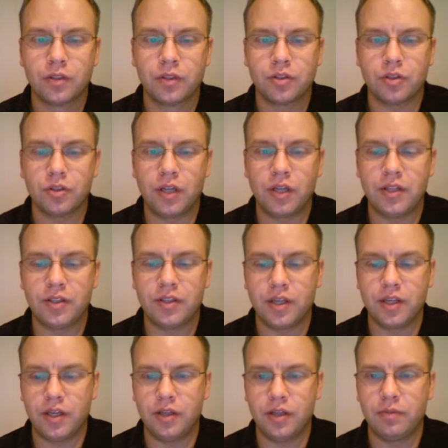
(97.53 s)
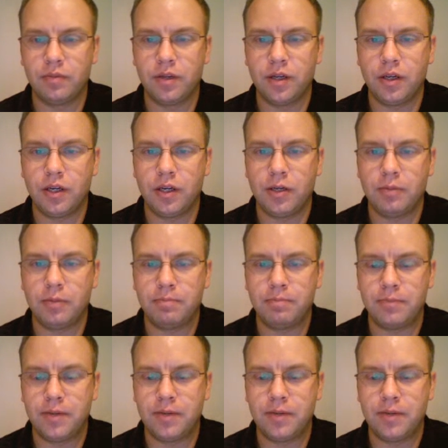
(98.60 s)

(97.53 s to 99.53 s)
So line 10. Now I'm